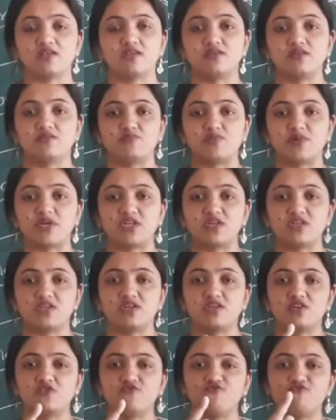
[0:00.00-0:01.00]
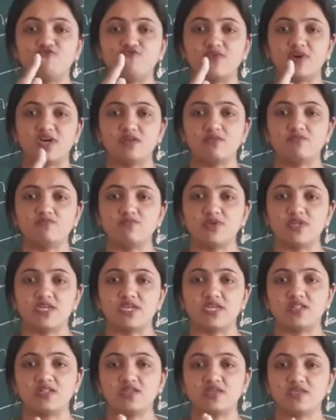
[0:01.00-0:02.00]
Particularly one
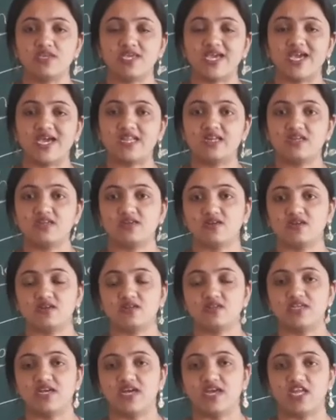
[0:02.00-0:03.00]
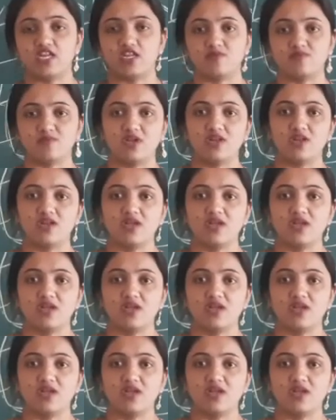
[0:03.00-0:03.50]
plane can cut the animal